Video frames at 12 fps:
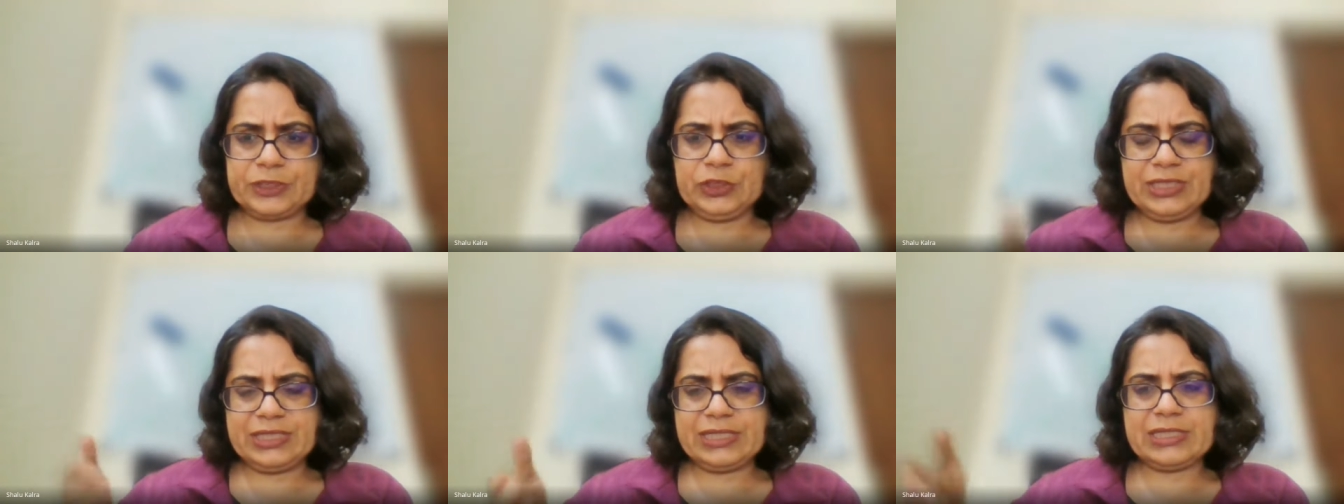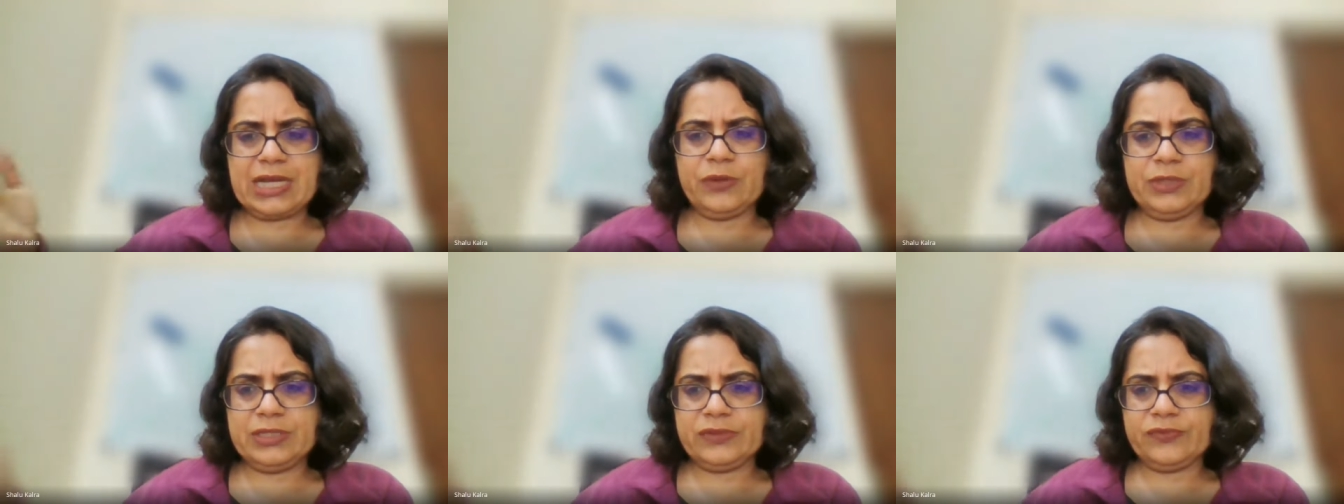so this is
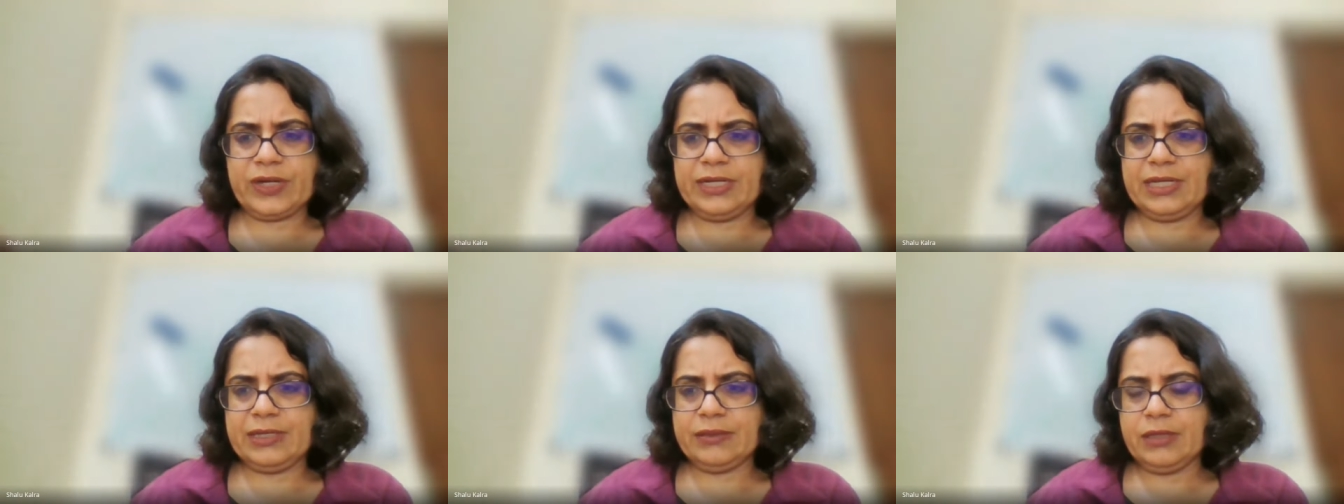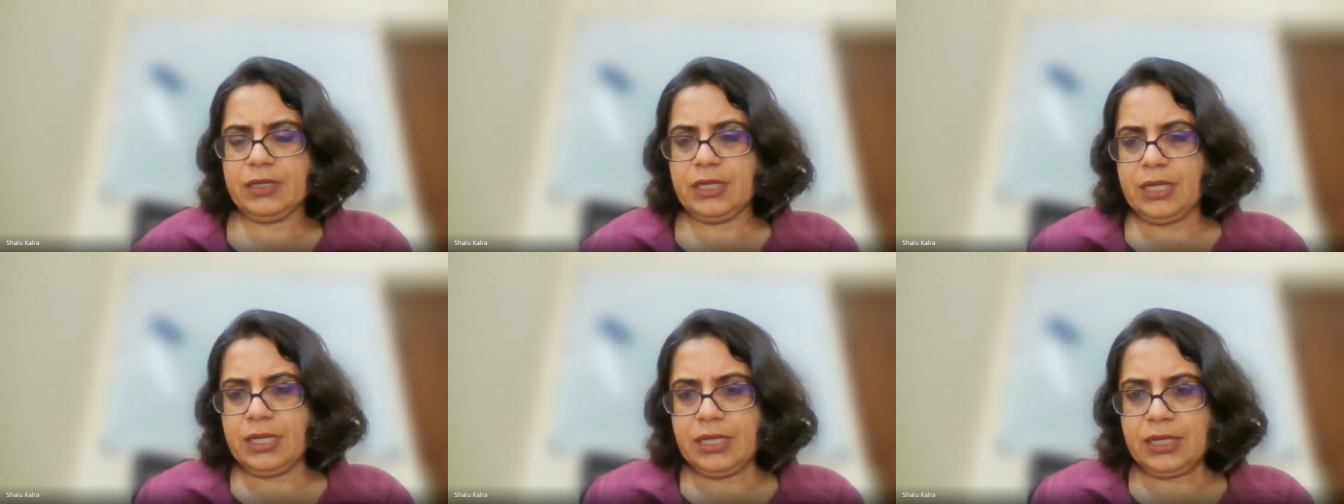how these funding
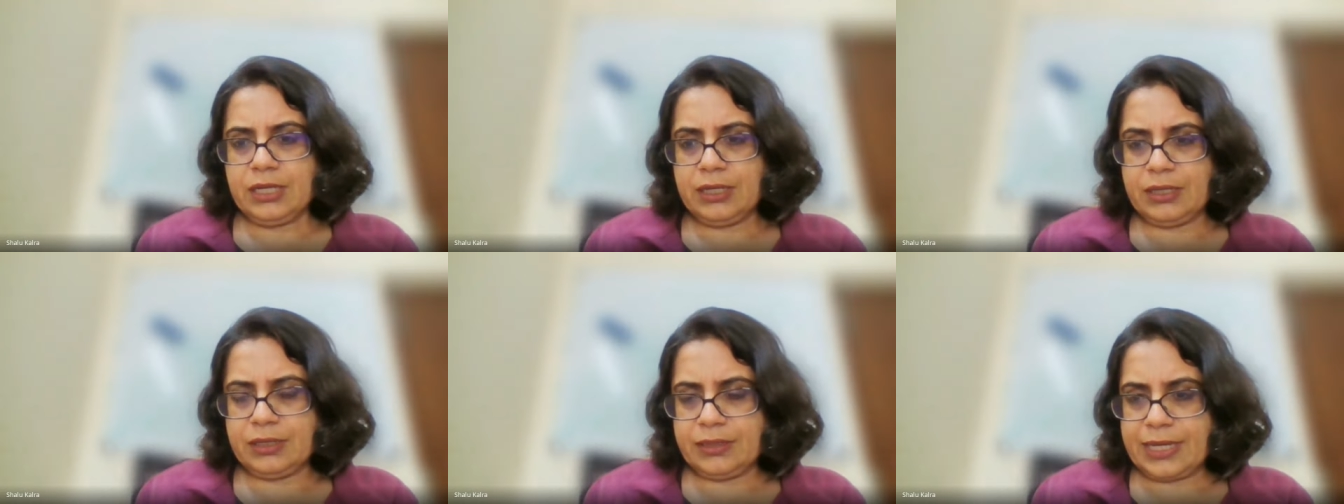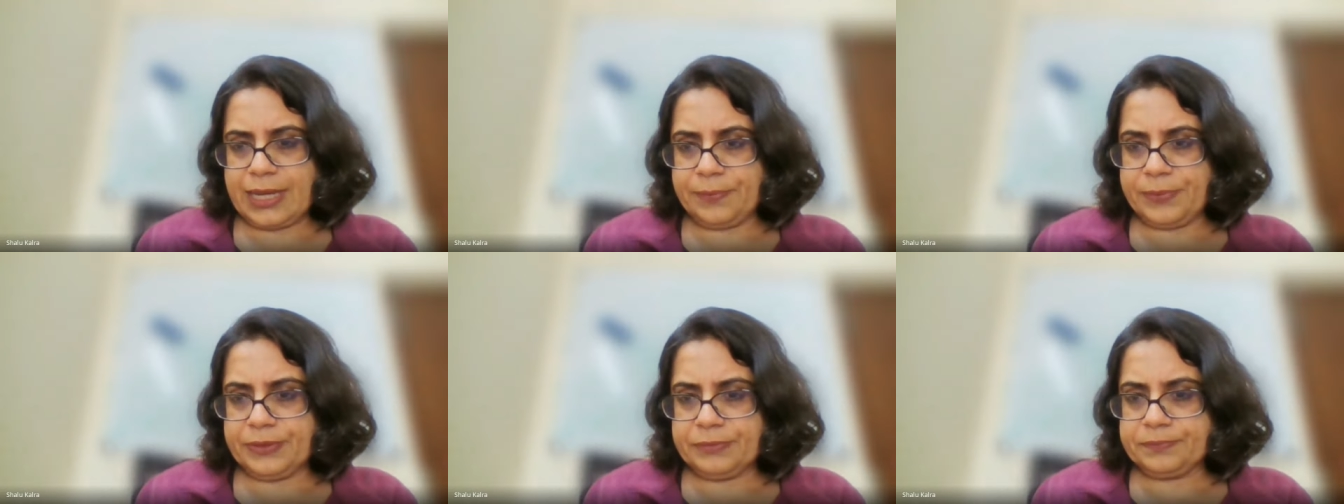uh,
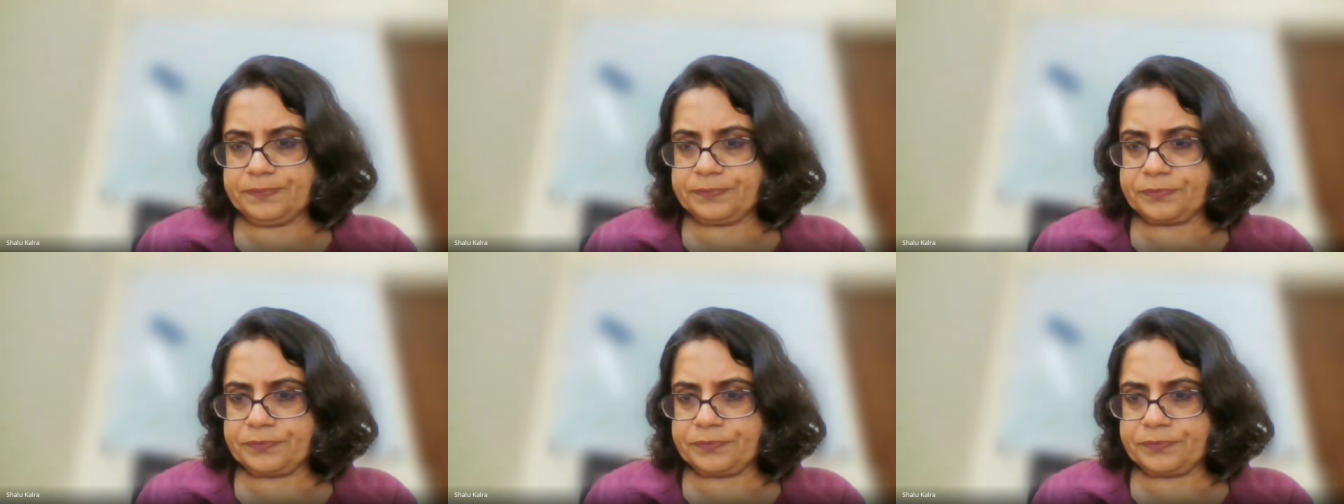happen